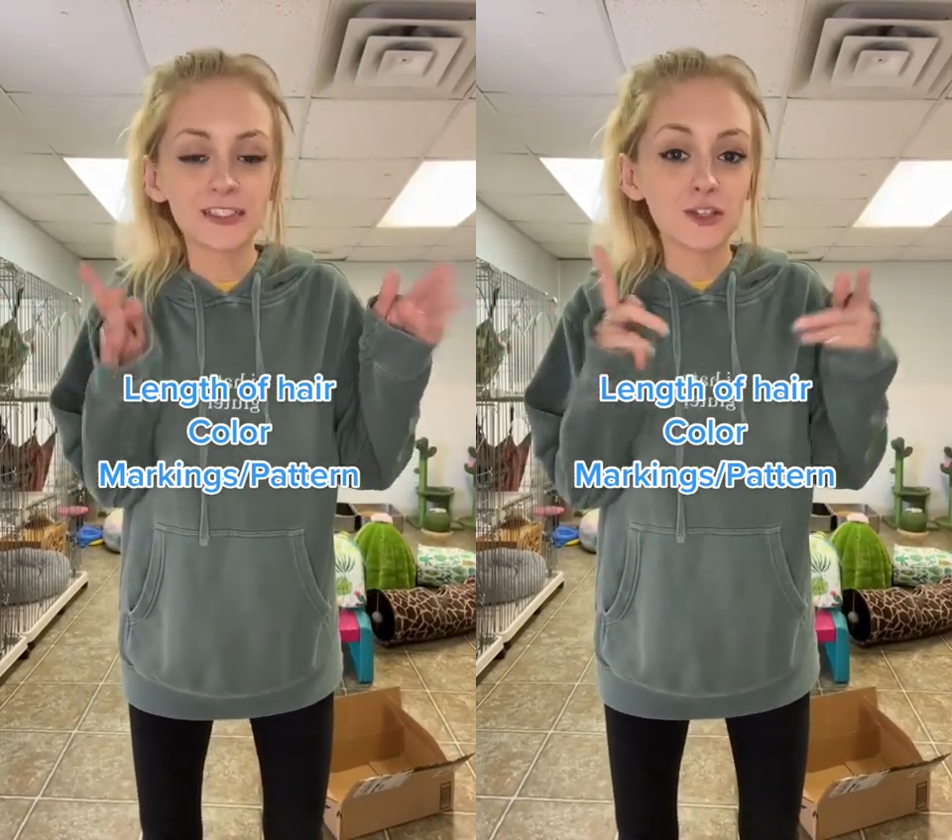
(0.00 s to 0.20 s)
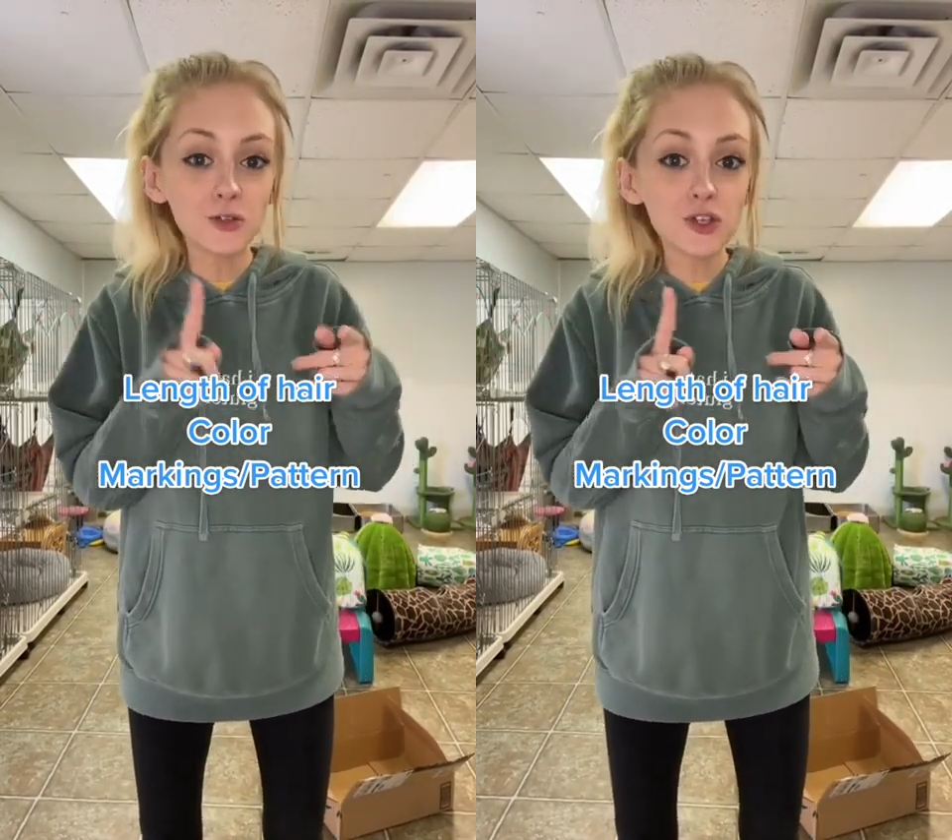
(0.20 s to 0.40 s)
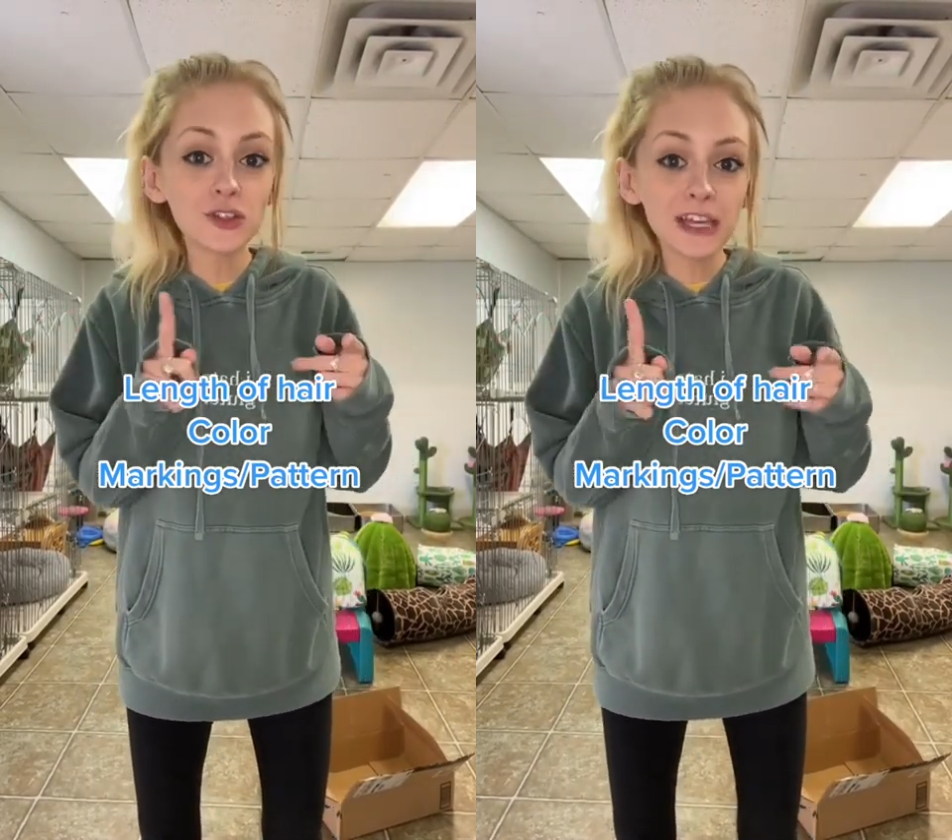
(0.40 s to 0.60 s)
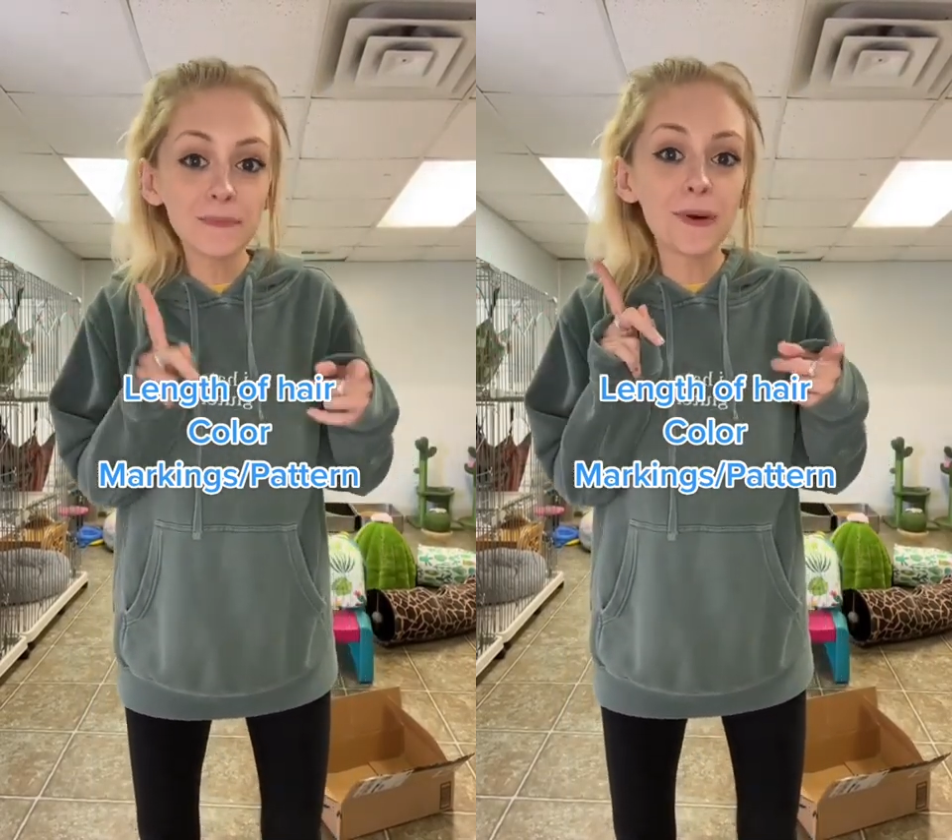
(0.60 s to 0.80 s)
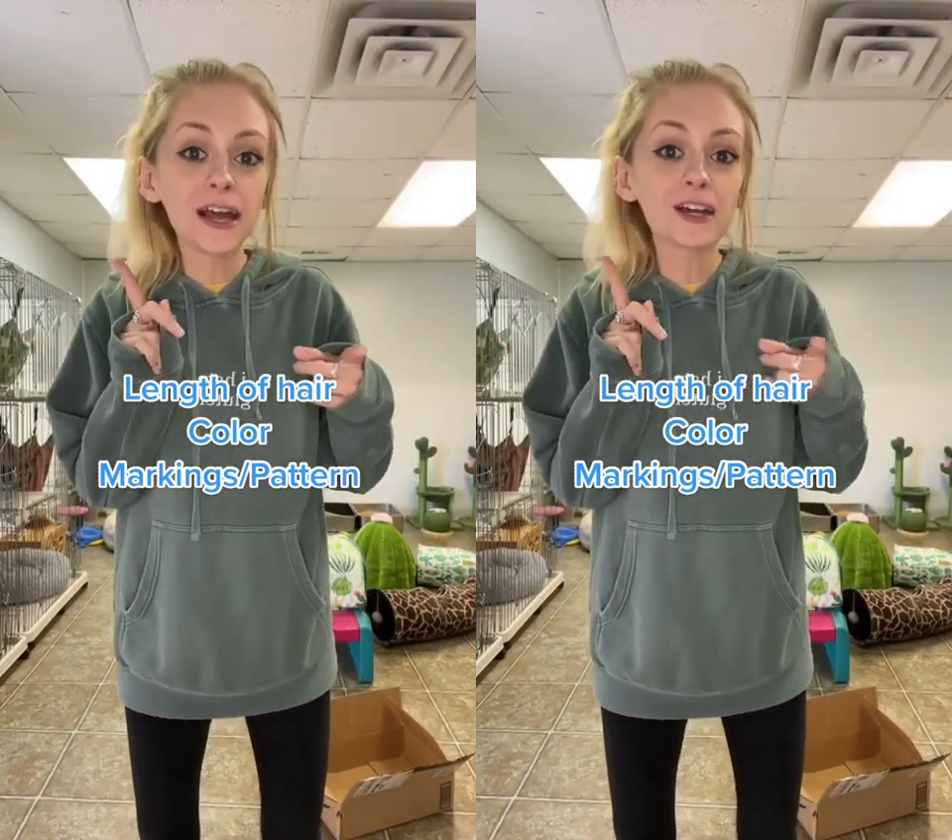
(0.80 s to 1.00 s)

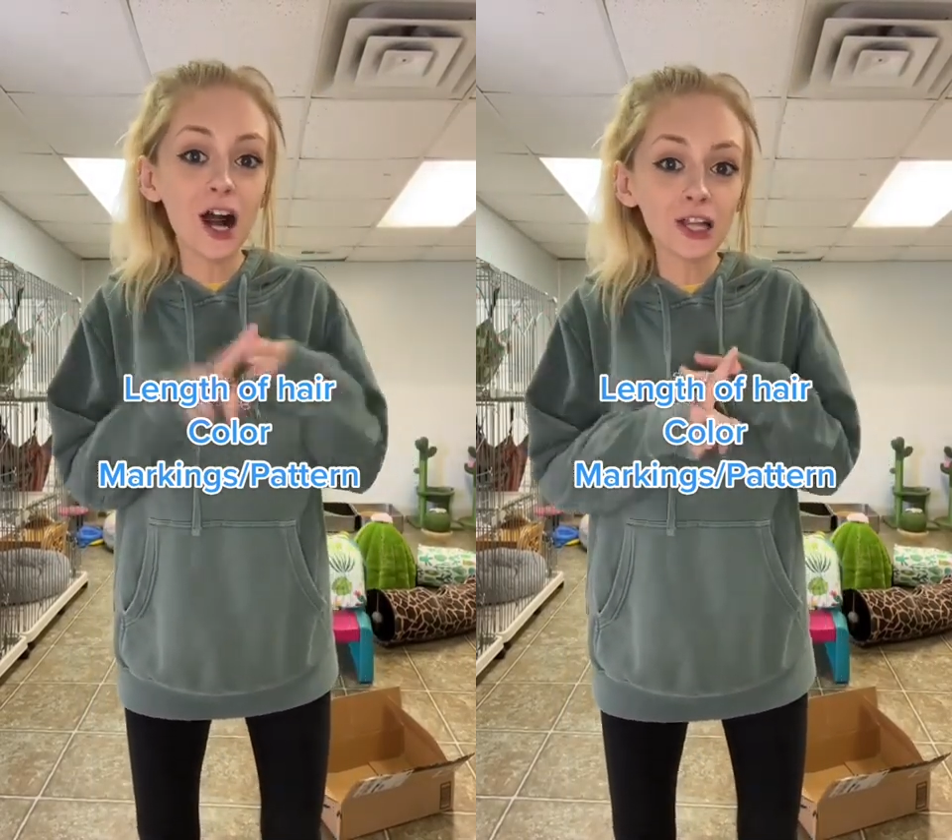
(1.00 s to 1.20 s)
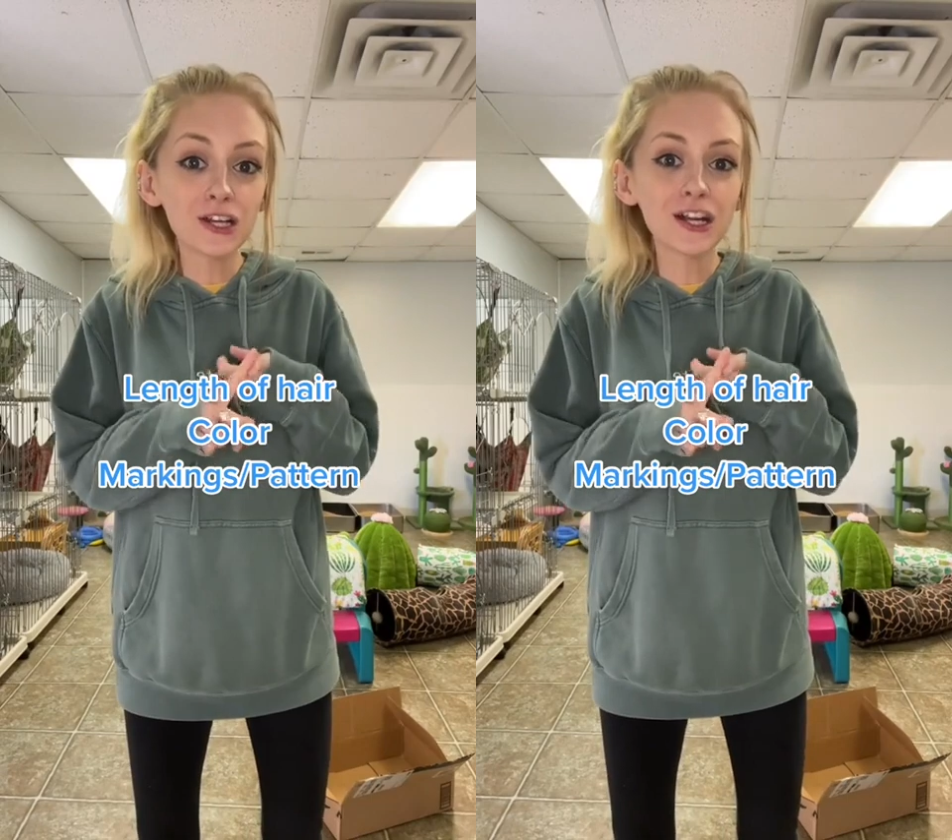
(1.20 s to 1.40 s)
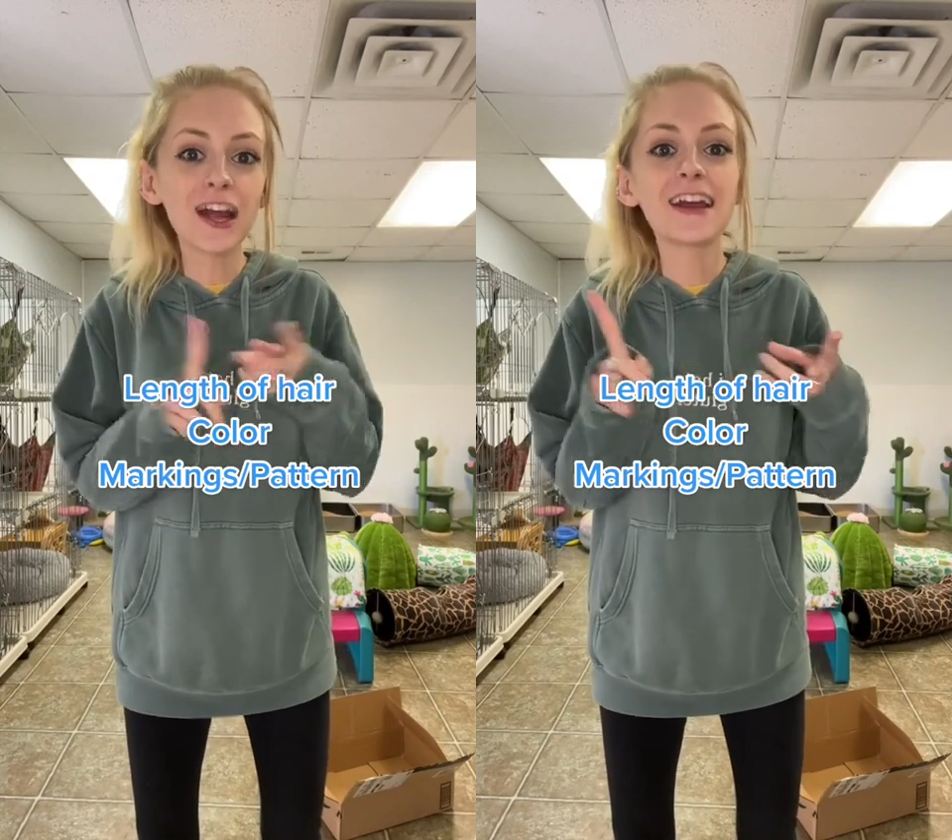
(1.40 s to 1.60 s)
usually by color